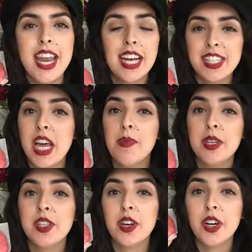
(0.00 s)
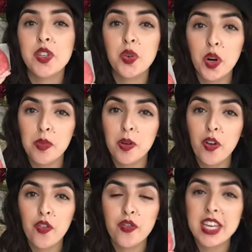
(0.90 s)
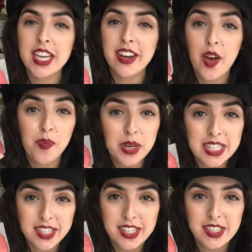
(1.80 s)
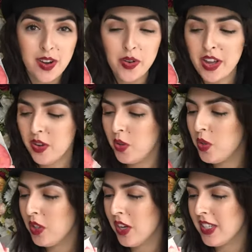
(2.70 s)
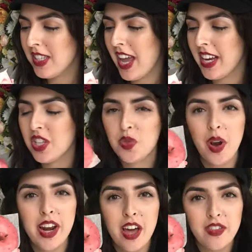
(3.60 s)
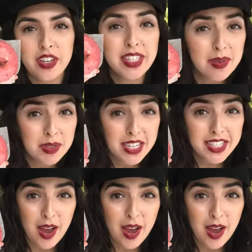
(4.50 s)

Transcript: Next up is their adorable vegan hibiscus donut who looks like it's right out of a Simpsons